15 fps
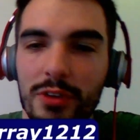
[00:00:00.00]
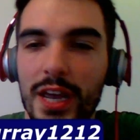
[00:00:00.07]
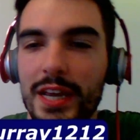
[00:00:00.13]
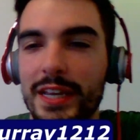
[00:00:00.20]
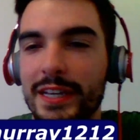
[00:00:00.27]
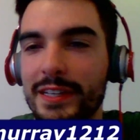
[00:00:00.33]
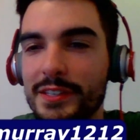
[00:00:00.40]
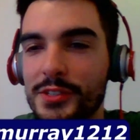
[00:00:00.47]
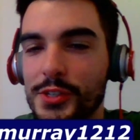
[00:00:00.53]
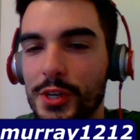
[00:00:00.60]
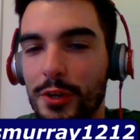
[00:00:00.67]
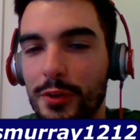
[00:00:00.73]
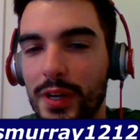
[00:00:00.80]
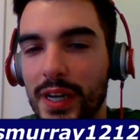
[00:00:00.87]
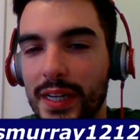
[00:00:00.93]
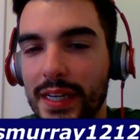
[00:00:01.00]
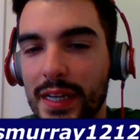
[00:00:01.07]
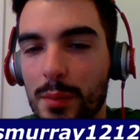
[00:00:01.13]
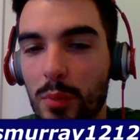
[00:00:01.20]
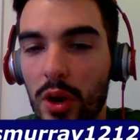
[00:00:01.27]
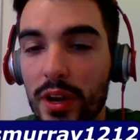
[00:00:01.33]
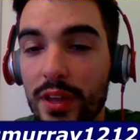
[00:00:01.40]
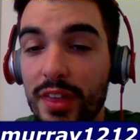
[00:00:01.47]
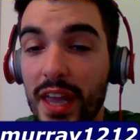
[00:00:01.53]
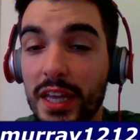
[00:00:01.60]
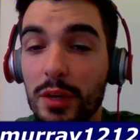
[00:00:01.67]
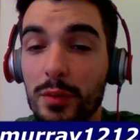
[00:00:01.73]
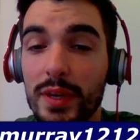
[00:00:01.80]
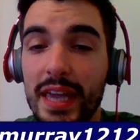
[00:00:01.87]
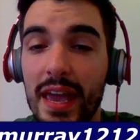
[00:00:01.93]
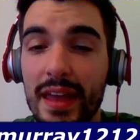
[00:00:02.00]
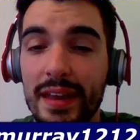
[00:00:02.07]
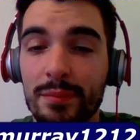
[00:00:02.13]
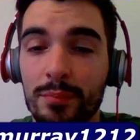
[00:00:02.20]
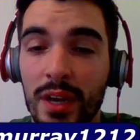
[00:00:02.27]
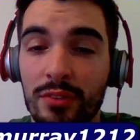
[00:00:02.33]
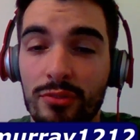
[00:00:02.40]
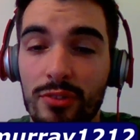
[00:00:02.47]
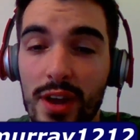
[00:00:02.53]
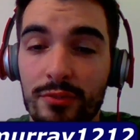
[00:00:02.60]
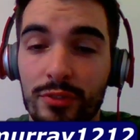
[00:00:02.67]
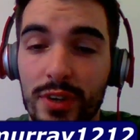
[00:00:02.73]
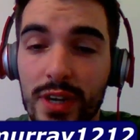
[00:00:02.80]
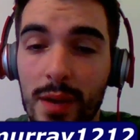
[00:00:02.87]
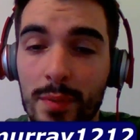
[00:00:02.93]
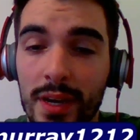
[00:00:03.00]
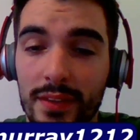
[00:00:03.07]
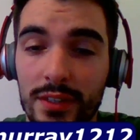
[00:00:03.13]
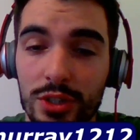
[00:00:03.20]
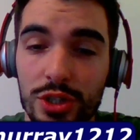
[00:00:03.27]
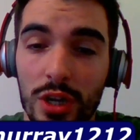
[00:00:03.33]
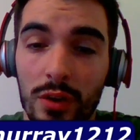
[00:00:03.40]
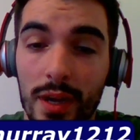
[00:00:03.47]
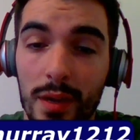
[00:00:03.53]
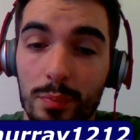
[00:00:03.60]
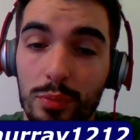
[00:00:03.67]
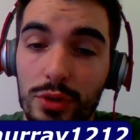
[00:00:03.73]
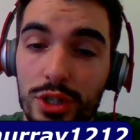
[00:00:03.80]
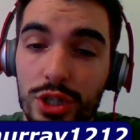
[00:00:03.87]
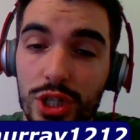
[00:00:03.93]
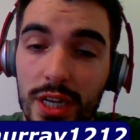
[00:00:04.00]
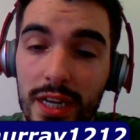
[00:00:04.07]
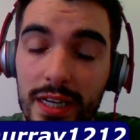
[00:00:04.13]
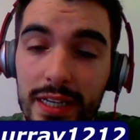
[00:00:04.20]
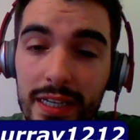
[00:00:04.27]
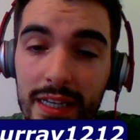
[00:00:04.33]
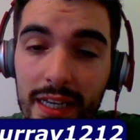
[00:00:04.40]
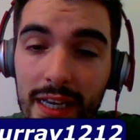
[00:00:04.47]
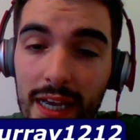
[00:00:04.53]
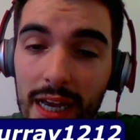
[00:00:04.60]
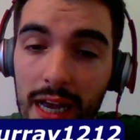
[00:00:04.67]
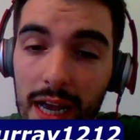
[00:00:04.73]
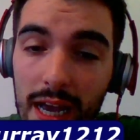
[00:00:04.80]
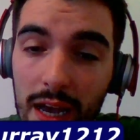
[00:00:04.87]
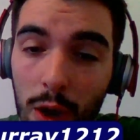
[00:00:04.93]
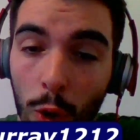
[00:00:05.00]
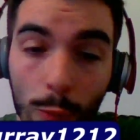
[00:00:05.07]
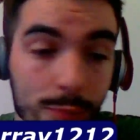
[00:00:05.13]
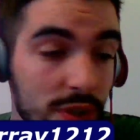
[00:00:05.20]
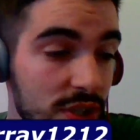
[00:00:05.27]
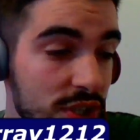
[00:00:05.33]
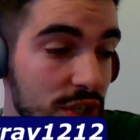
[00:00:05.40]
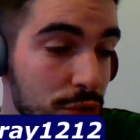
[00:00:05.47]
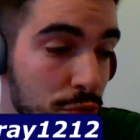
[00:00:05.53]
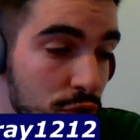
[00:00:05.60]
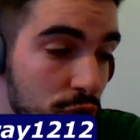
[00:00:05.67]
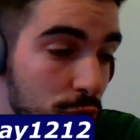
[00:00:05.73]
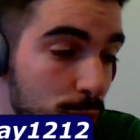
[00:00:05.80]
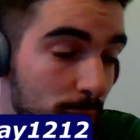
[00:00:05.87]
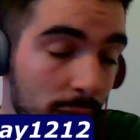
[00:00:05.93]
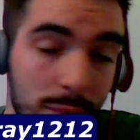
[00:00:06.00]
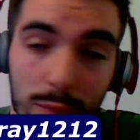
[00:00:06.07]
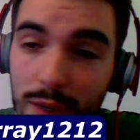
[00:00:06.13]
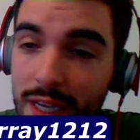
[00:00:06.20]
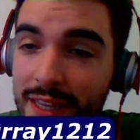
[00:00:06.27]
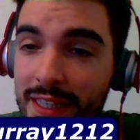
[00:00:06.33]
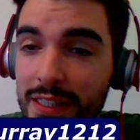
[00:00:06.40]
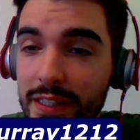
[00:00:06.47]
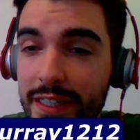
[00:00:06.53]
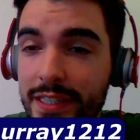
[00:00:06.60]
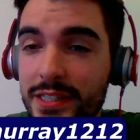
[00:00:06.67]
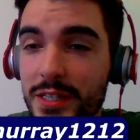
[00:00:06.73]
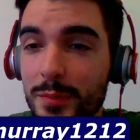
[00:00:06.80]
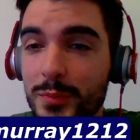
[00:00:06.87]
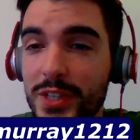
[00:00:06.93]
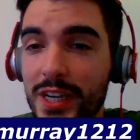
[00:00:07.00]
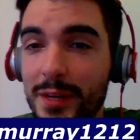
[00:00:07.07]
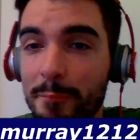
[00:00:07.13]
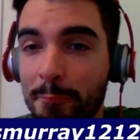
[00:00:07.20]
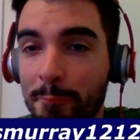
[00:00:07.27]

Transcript: It right in. So Murray, thank you again, my friend, for coming on the show. I appreciate it. Hope to see you soon. Maybe we hit the link sometime.